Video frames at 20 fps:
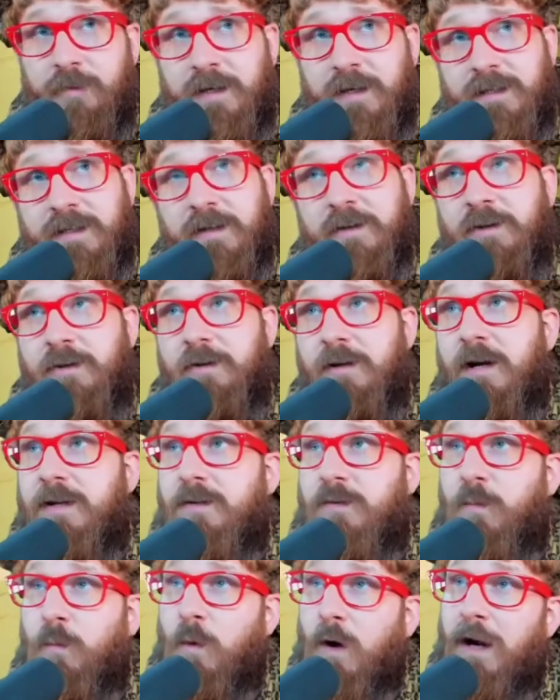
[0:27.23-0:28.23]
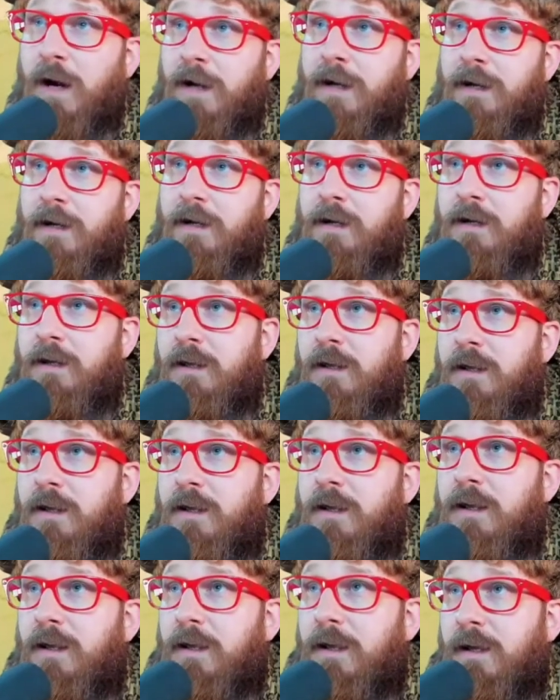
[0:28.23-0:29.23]
to tell you guys why
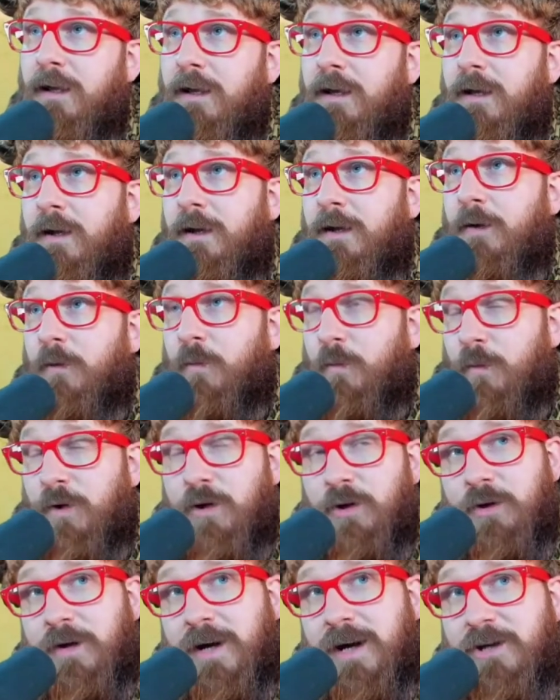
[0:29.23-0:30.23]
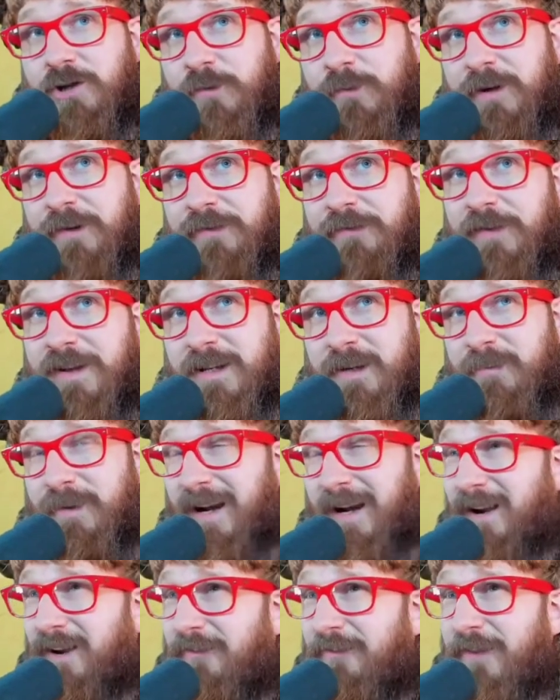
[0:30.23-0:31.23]
you guys should be offended
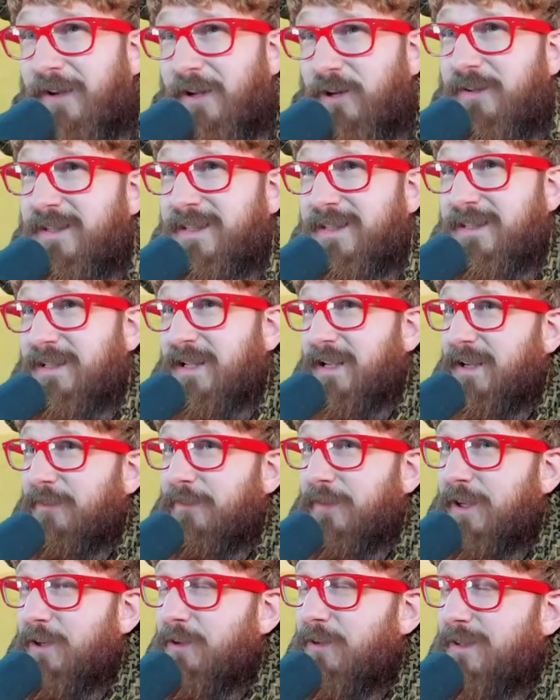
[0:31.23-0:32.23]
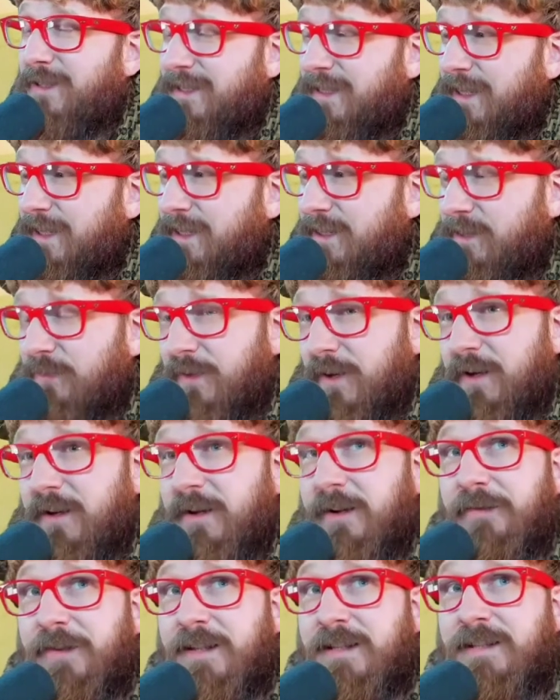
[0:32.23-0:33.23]
by Veterans Day. Veterans Day is
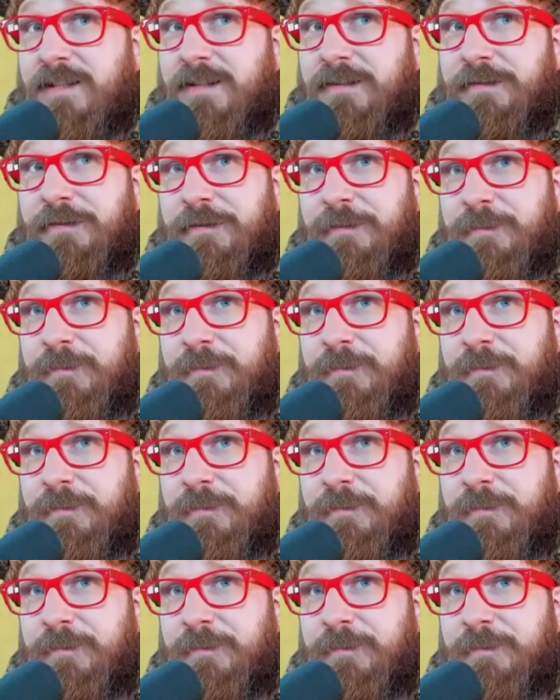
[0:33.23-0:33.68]
very offensive.